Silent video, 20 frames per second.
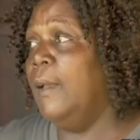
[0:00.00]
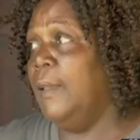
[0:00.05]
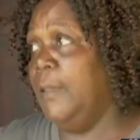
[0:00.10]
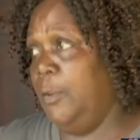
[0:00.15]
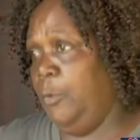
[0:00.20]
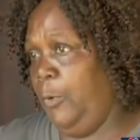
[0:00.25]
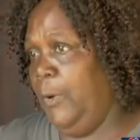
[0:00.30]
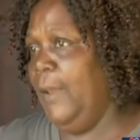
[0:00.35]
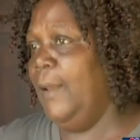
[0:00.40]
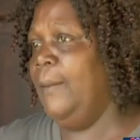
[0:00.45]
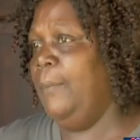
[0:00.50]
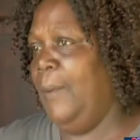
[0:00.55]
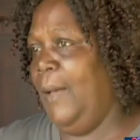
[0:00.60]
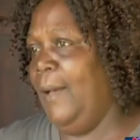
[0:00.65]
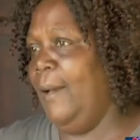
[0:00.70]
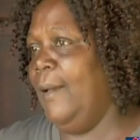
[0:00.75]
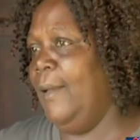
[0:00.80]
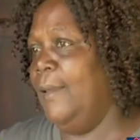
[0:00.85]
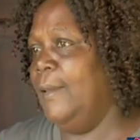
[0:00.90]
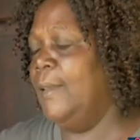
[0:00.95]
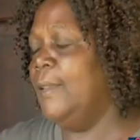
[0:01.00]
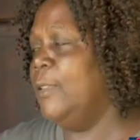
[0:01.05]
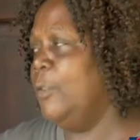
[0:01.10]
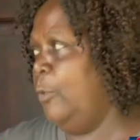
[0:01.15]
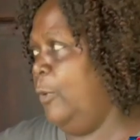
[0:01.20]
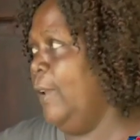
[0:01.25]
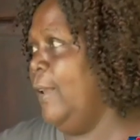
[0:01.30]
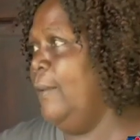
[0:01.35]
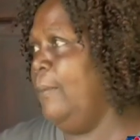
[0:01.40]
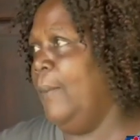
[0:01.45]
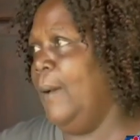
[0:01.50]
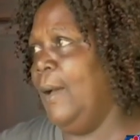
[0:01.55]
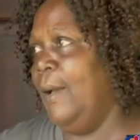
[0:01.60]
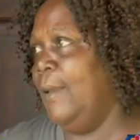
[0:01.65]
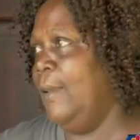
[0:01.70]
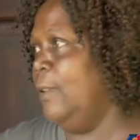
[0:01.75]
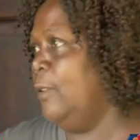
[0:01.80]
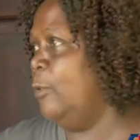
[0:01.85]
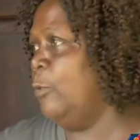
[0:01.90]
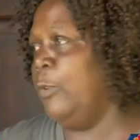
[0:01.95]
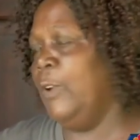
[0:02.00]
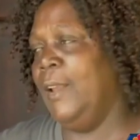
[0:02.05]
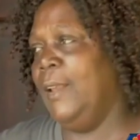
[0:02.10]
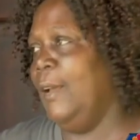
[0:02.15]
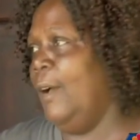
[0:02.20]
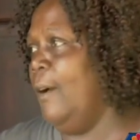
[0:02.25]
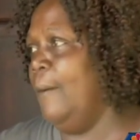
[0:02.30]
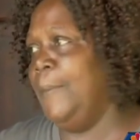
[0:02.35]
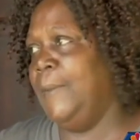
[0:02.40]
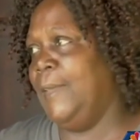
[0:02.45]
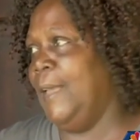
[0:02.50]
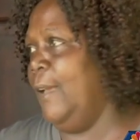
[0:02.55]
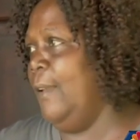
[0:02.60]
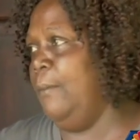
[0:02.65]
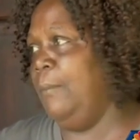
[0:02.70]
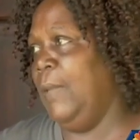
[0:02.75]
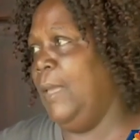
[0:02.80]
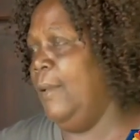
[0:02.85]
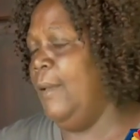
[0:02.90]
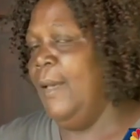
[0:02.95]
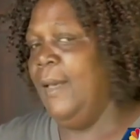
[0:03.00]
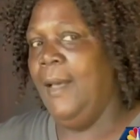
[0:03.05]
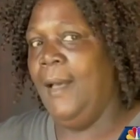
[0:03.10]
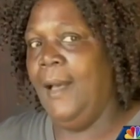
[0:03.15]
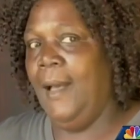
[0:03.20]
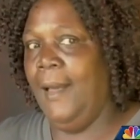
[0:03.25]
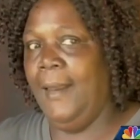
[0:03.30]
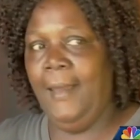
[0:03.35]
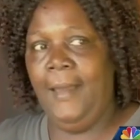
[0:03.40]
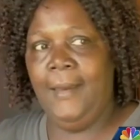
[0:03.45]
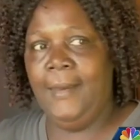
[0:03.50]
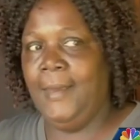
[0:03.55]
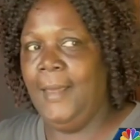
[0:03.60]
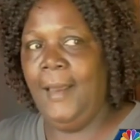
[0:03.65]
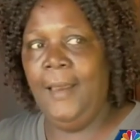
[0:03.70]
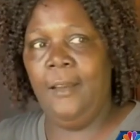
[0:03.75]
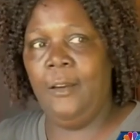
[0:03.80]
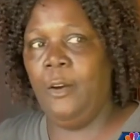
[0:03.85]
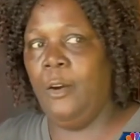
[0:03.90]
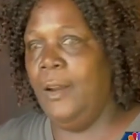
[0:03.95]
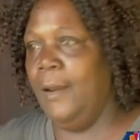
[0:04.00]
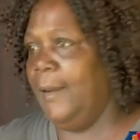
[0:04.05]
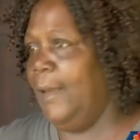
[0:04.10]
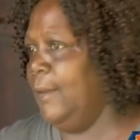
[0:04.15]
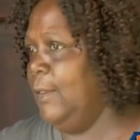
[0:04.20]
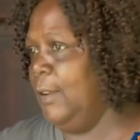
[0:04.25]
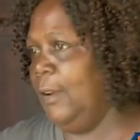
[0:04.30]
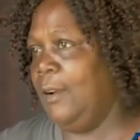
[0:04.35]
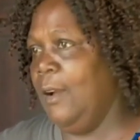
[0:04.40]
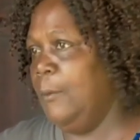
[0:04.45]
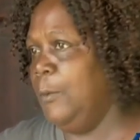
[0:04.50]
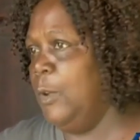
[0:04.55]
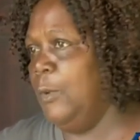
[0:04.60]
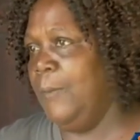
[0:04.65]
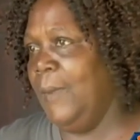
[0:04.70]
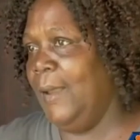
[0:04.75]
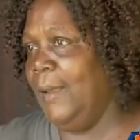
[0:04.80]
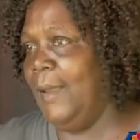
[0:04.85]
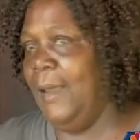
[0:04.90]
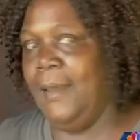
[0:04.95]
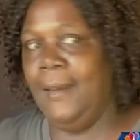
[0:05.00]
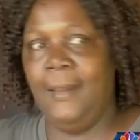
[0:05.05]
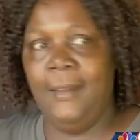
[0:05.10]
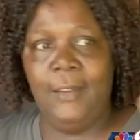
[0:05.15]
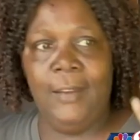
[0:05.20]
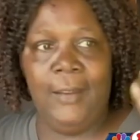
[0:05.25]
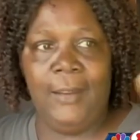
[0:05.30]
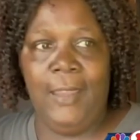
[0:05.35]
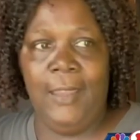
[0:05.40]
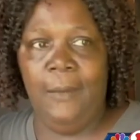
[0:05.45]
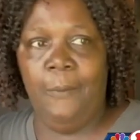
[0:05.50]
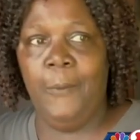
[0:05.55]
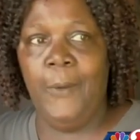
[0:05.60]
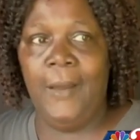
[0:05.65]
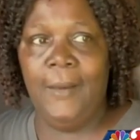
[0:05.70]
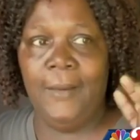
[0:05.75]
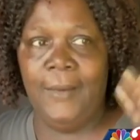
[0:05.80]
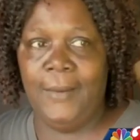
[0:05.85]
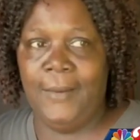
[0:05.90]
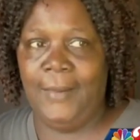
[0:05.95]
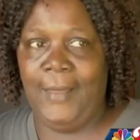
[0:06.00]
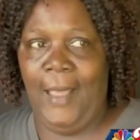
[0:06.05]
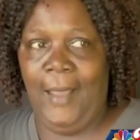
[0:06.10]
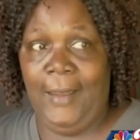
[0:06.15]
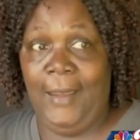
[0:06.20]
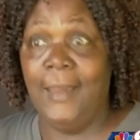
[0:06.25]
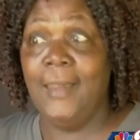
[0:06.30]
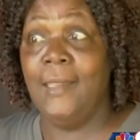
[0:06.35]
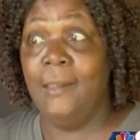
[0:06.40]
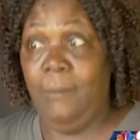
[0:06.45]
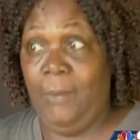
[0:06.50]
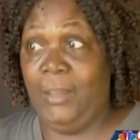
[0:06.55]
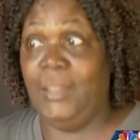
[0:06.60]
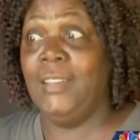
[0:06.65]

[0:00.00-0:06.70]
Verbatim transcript: It's really bad. It's really bad. It's really upset me. And I tell the girl not to come to my gate, and she keeps on stalking him.